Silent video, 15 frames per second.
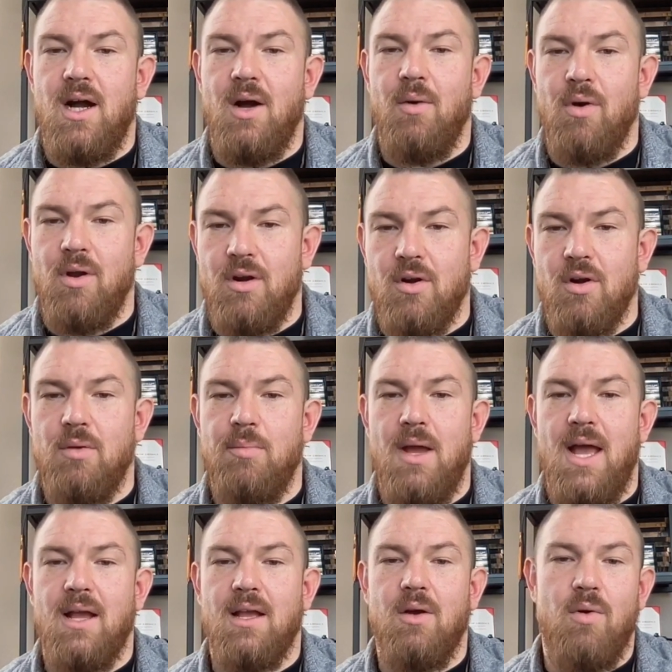I wanted her
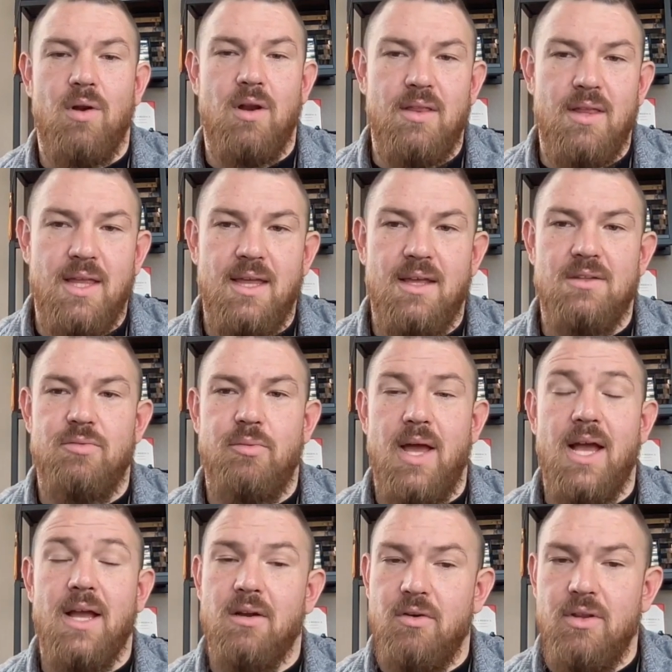back. I wanted the kids
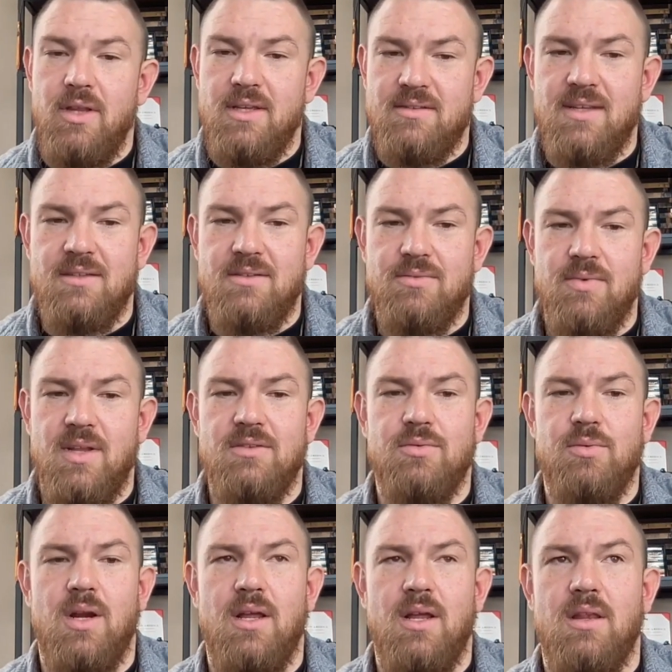back, or at least that's
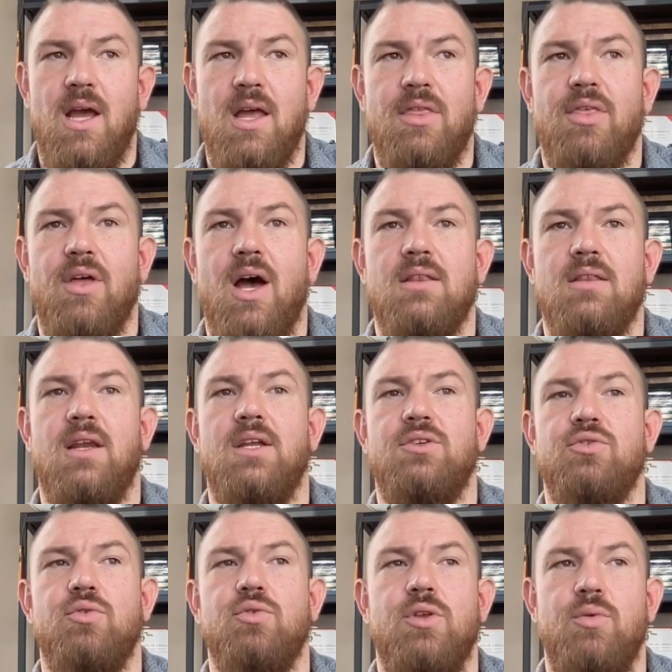what I thought that I
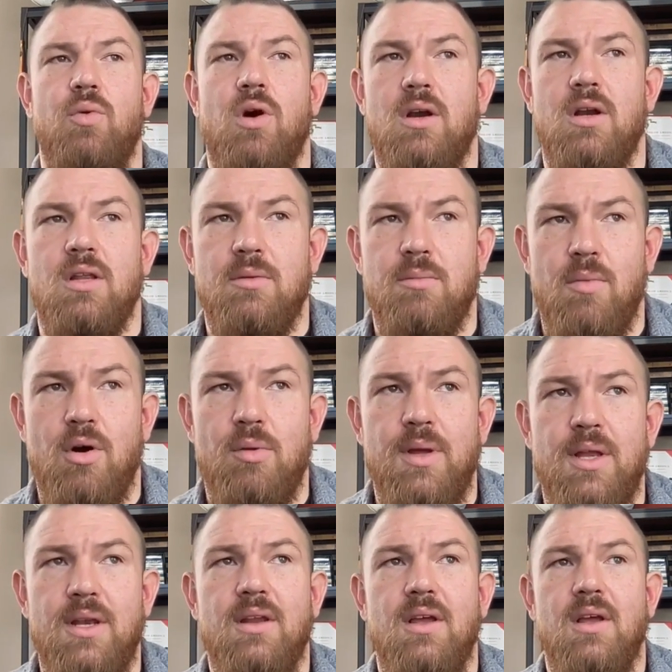truly wanted in the
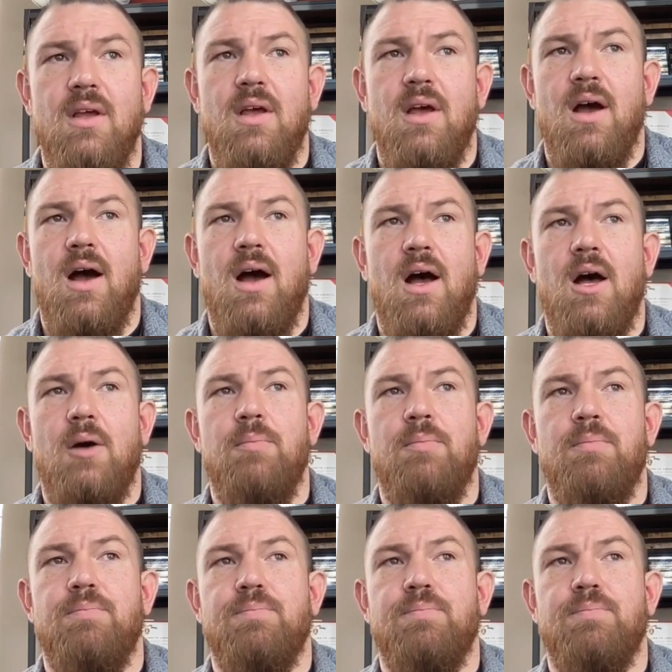moment. Um,